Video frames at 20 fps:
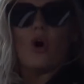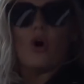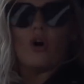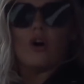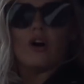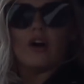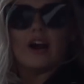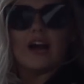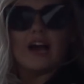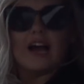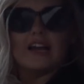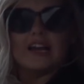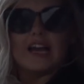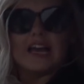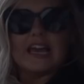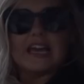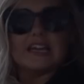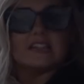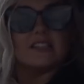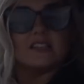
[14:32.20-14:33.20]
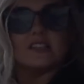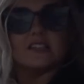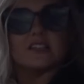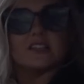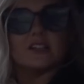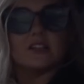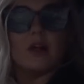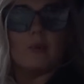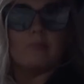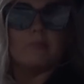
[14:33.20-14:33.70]
Or an 80s
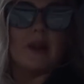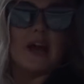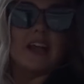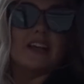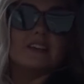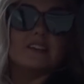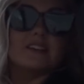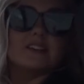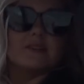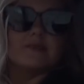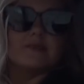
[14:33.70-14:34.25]
club night.